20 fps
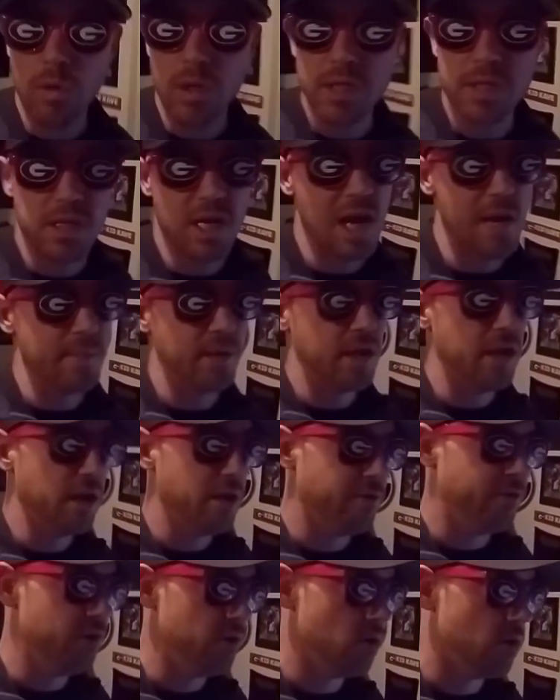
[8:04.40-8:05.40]
one time and
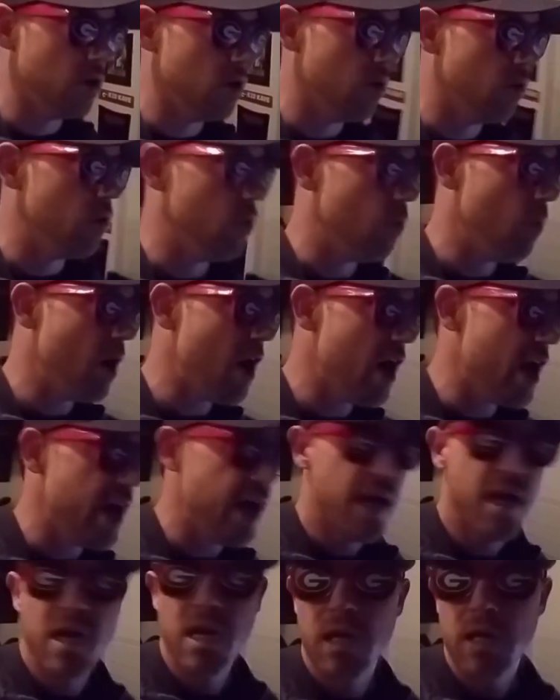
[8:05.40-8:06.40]
kick a field goal.
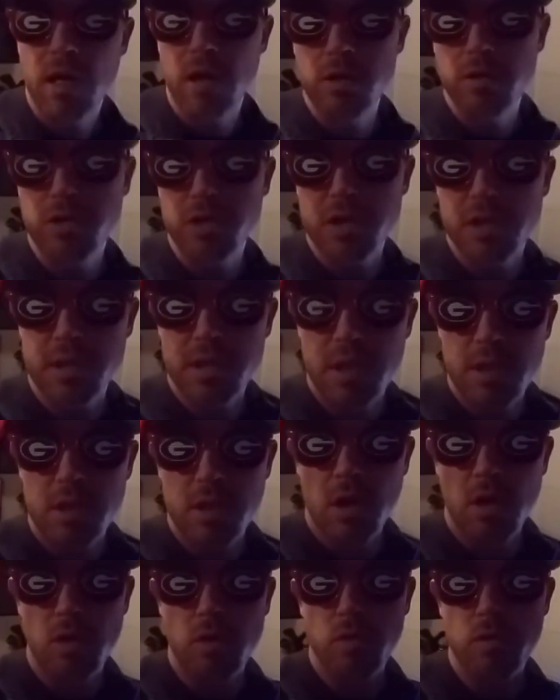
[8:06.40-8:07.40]
Why? Coaches
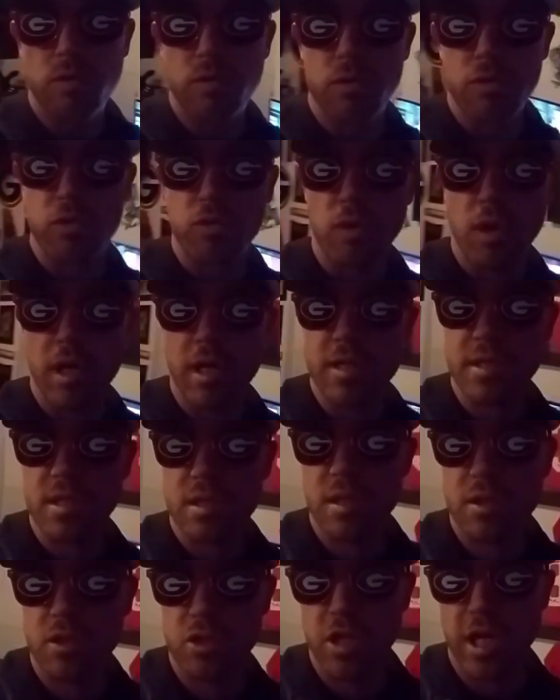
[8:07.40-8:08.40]
don't
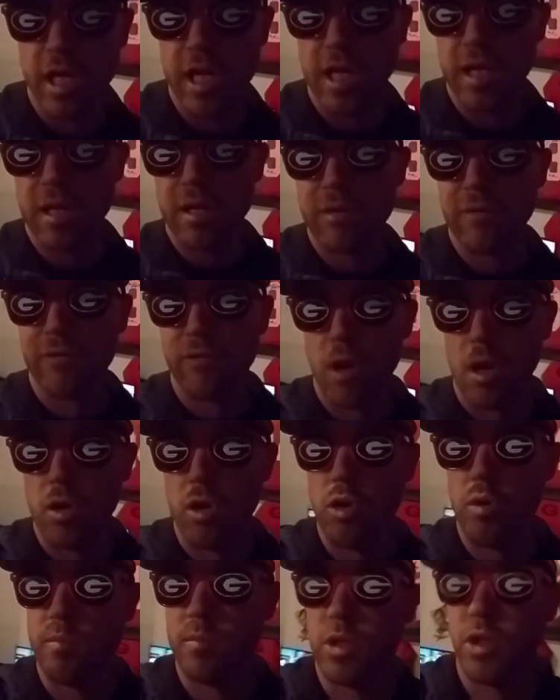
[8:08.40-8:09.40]
trust Jake
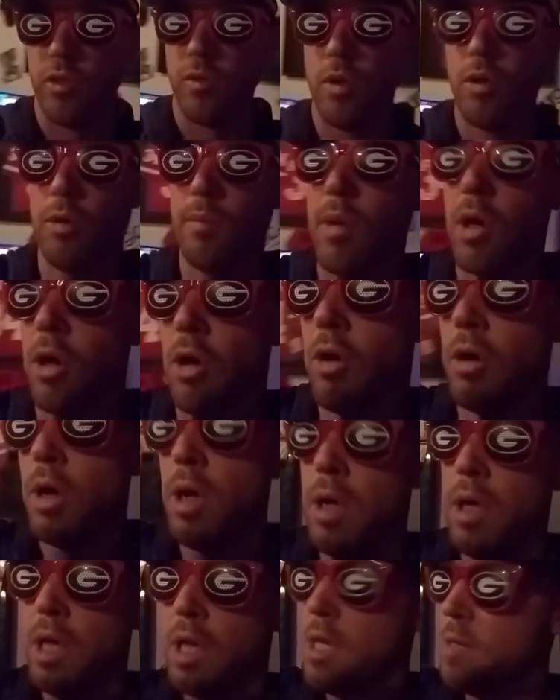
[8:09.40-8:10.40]
Fromm to throw the ball.
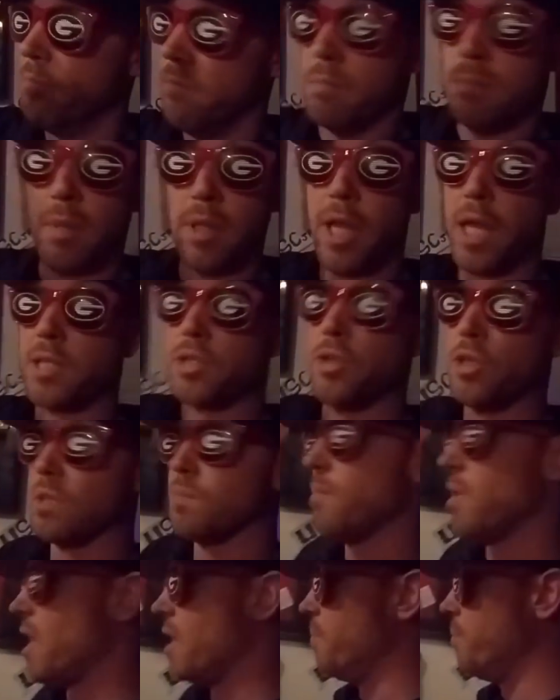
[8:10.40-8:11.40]
That's
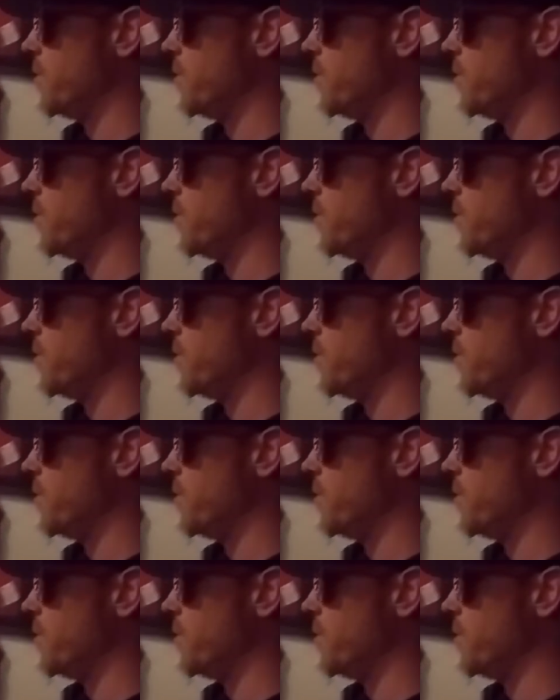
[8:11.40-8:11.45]
just my